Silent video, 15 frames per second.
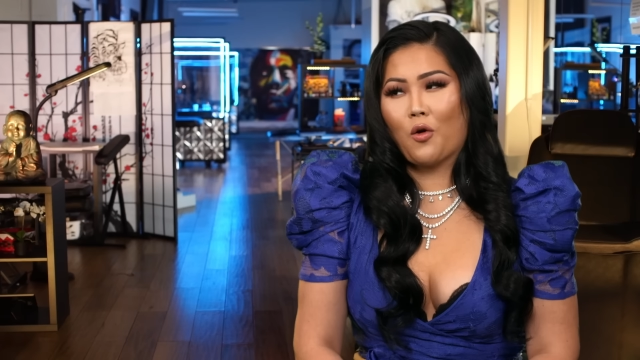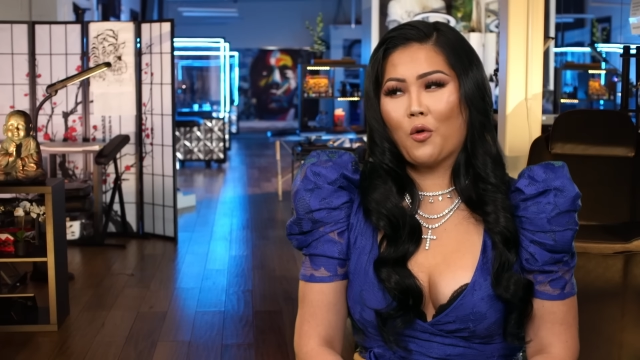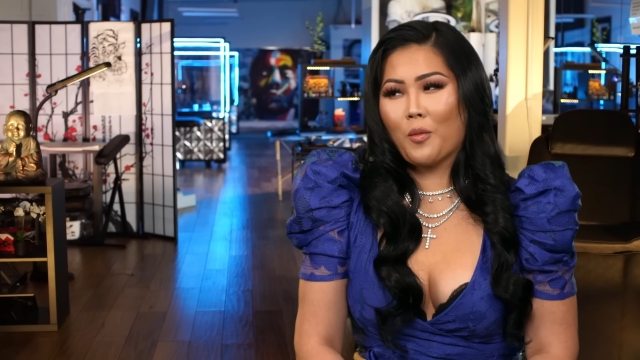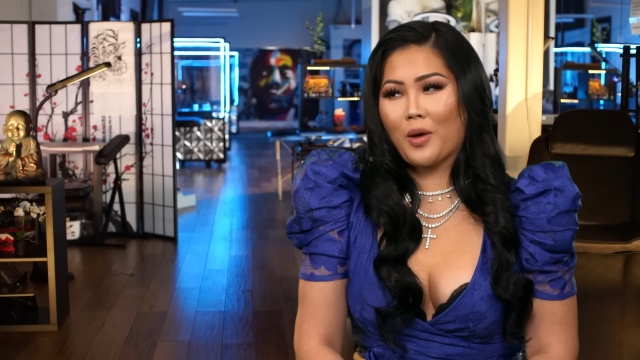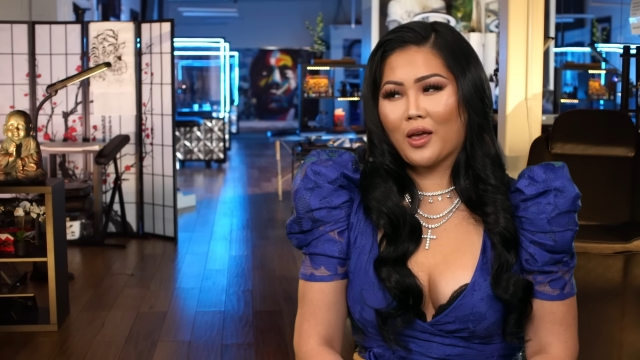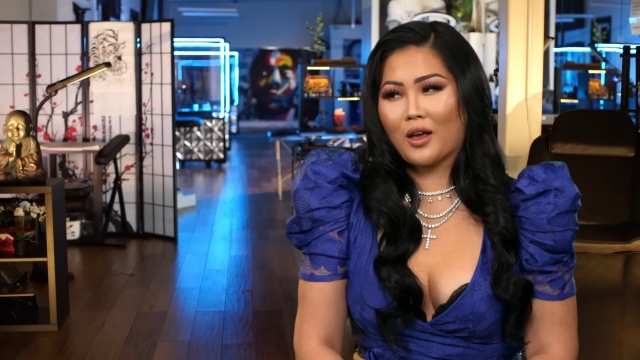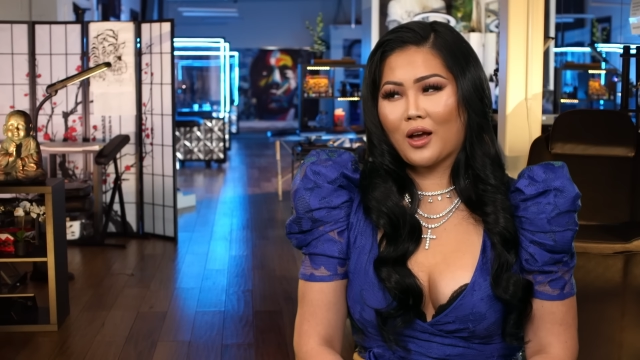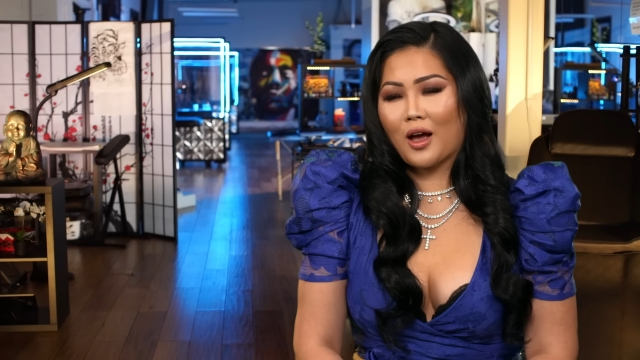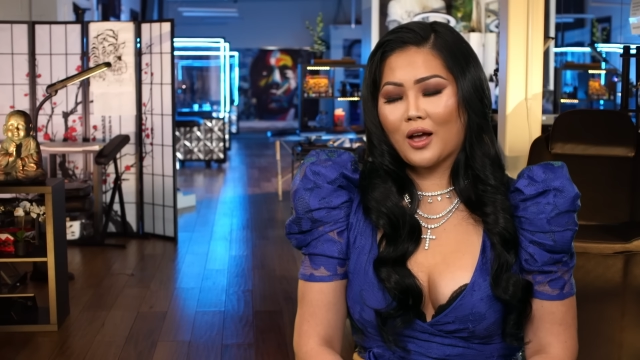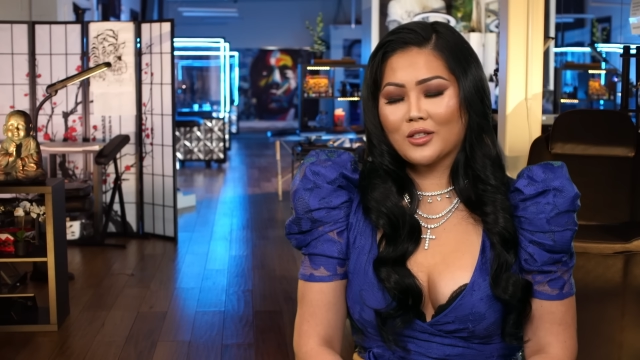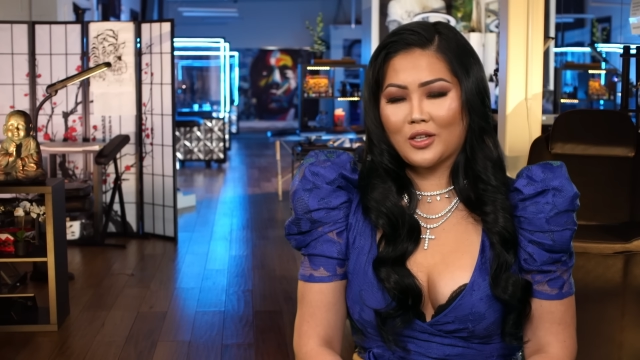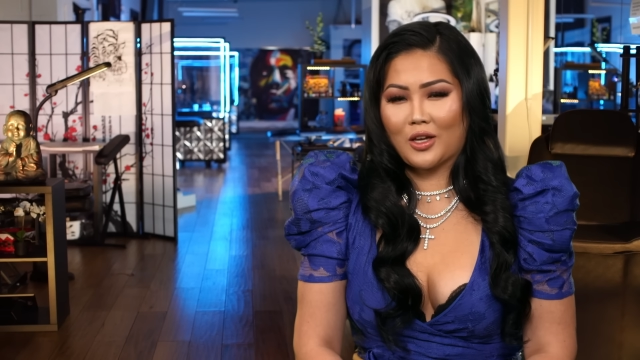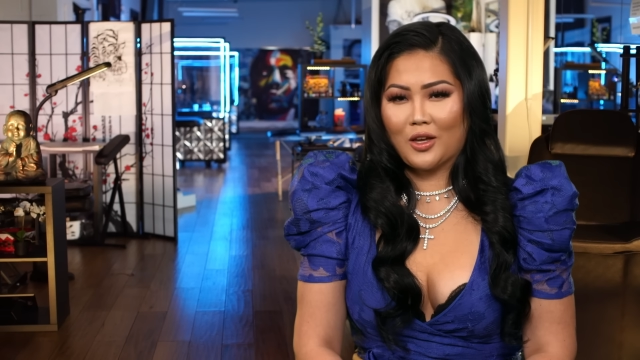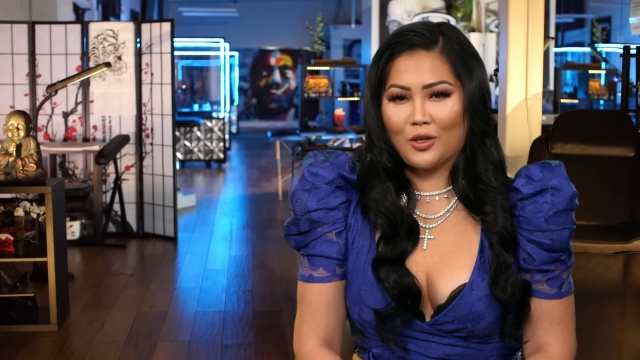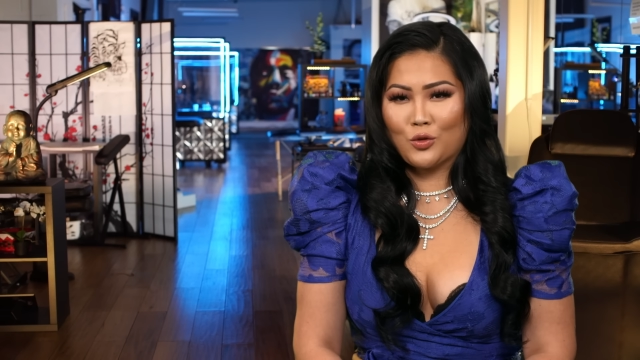Oh my god,
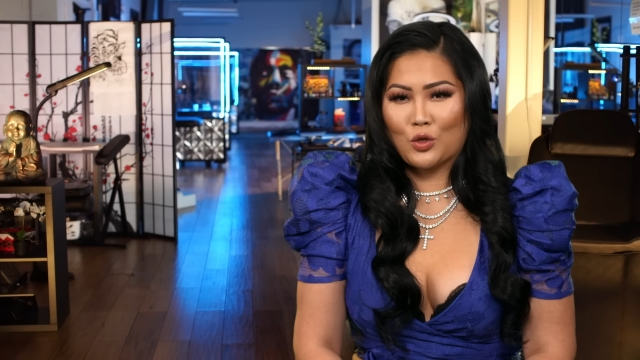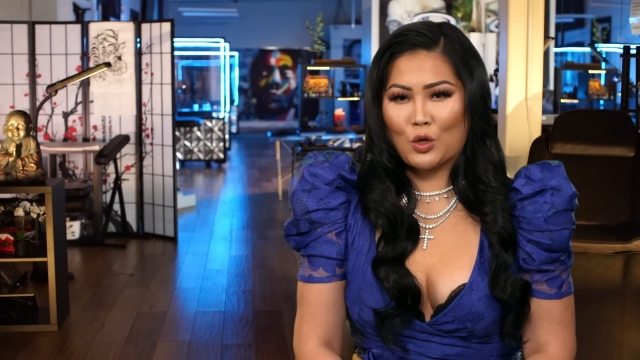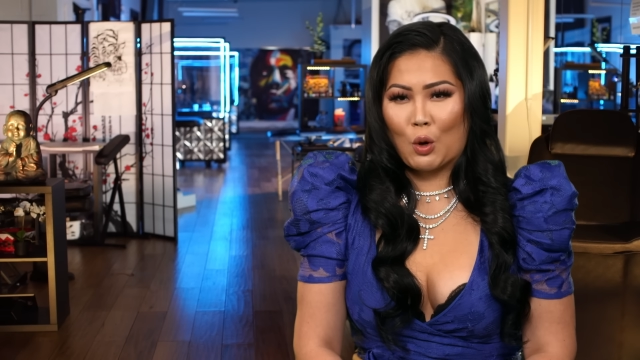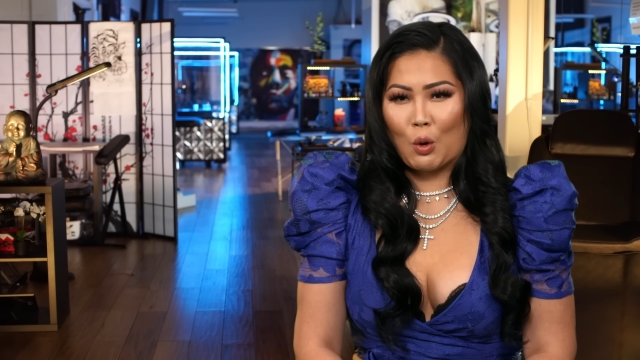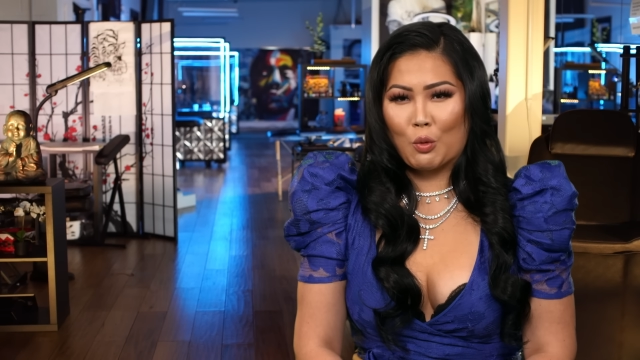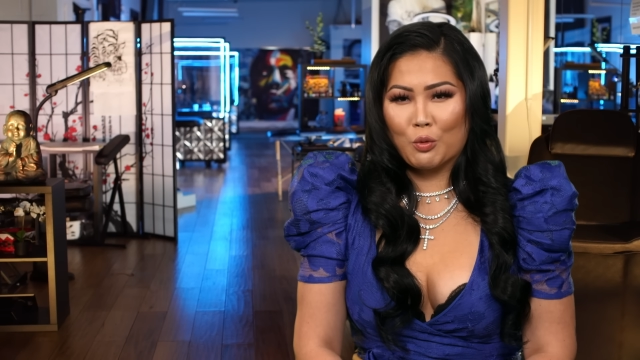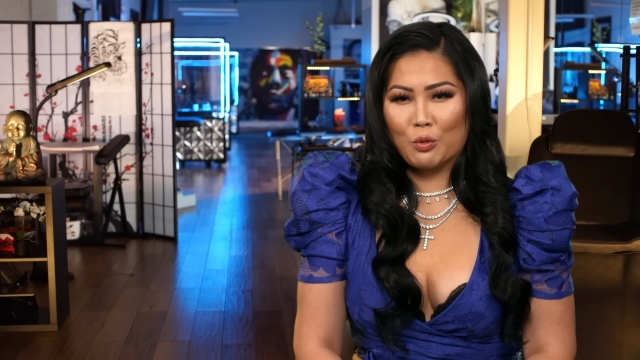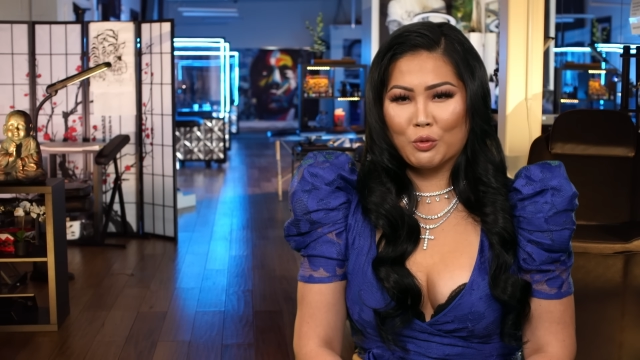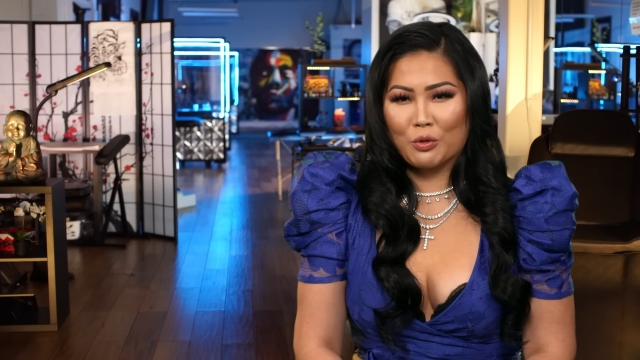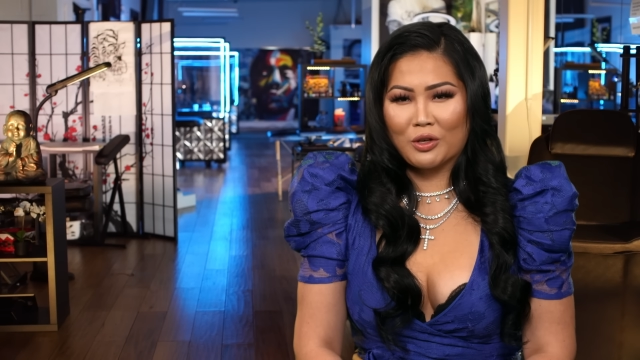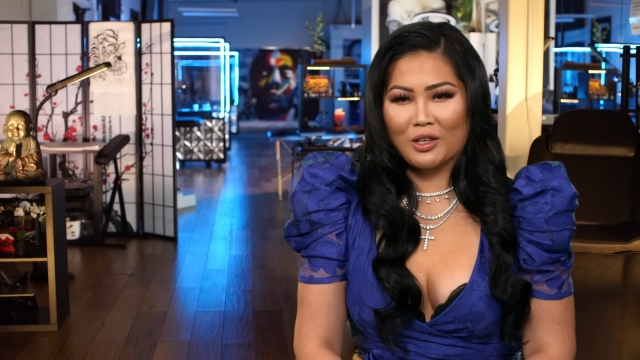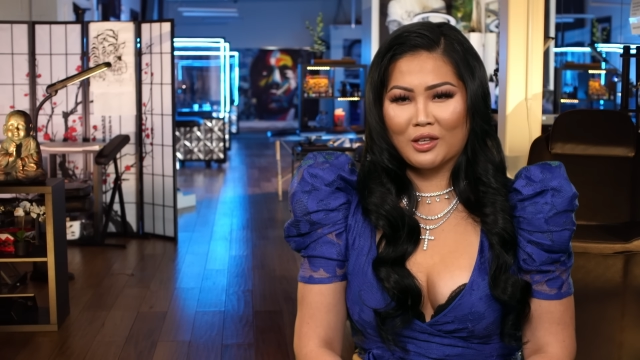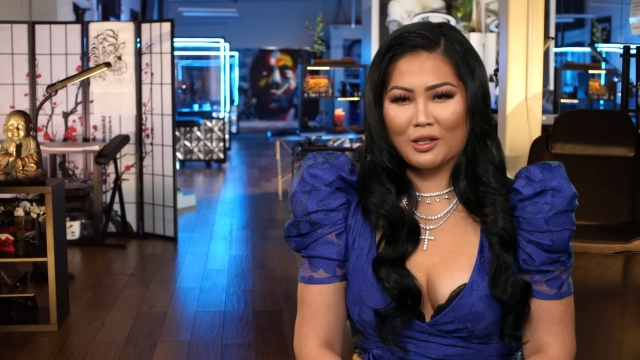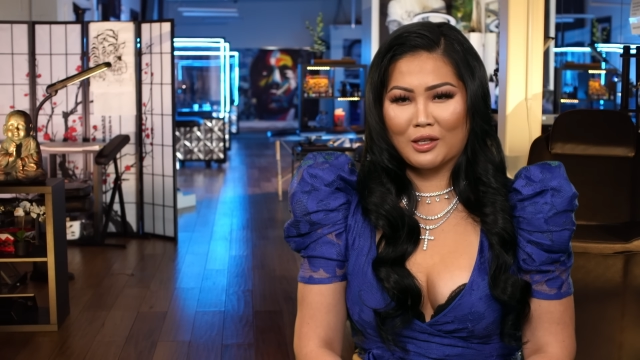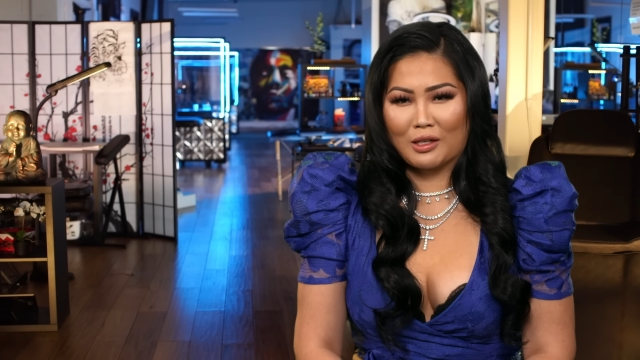Jay's so
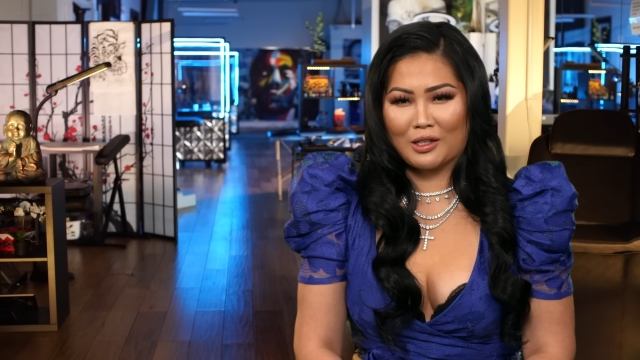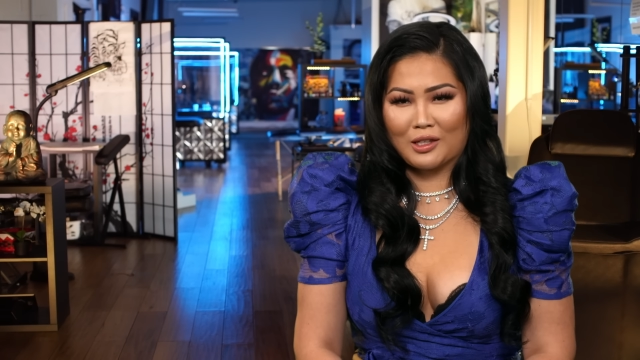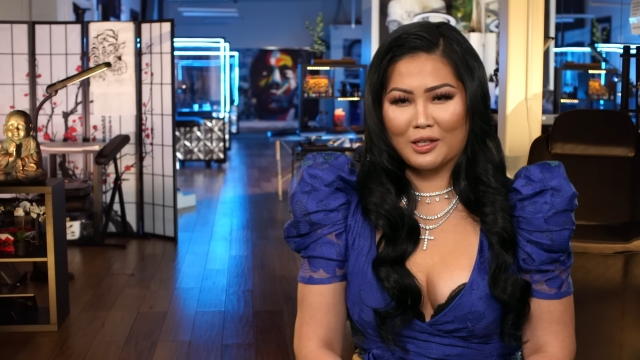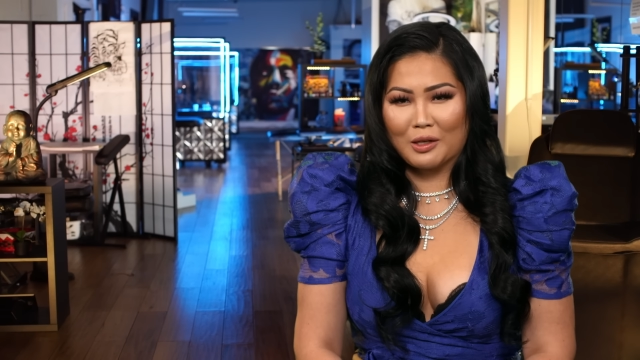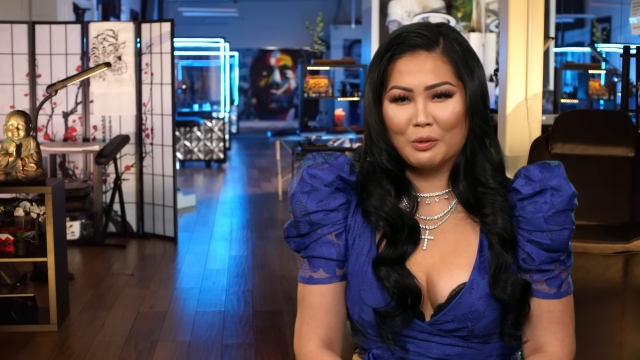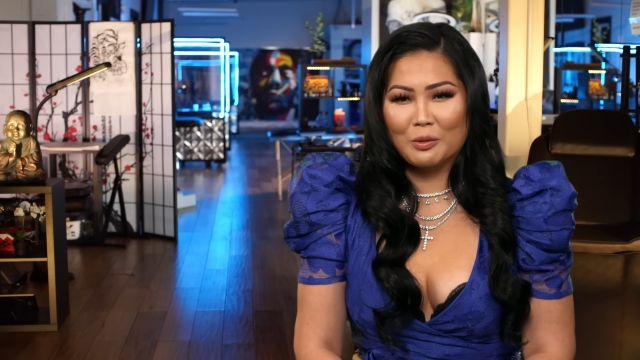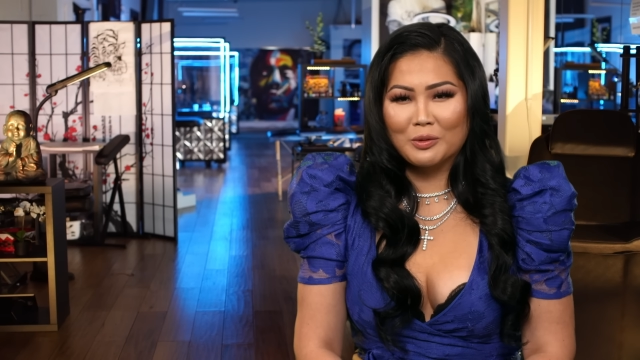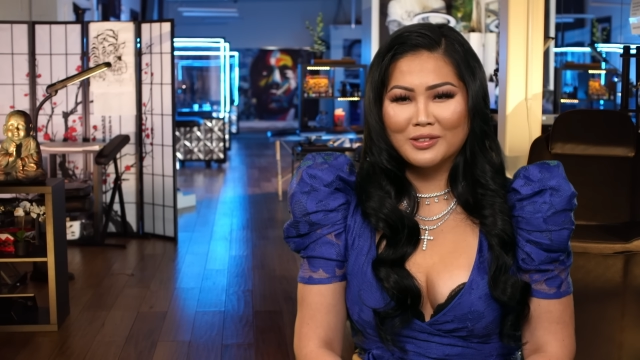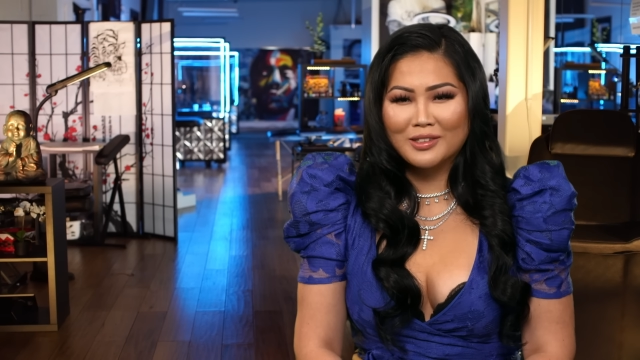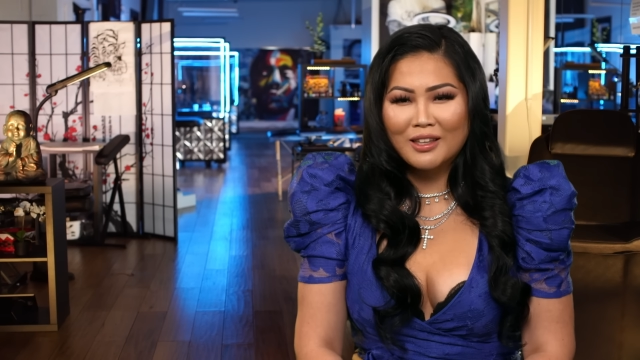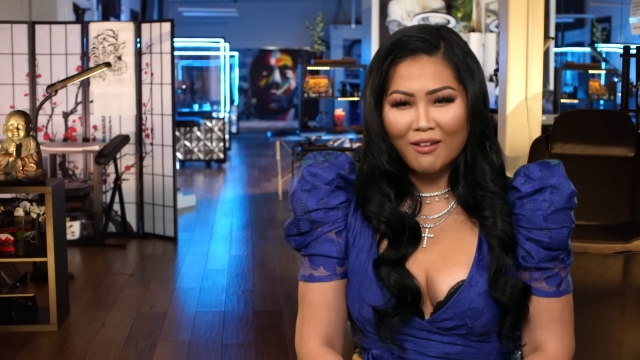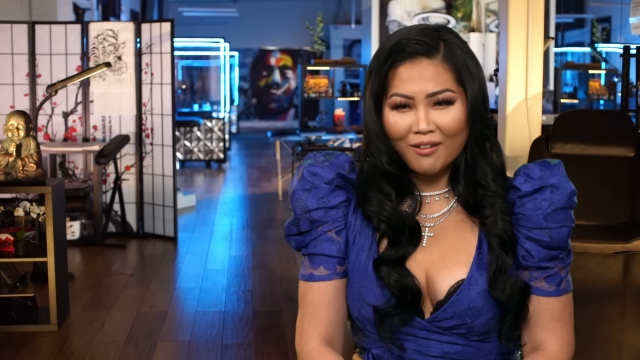cute.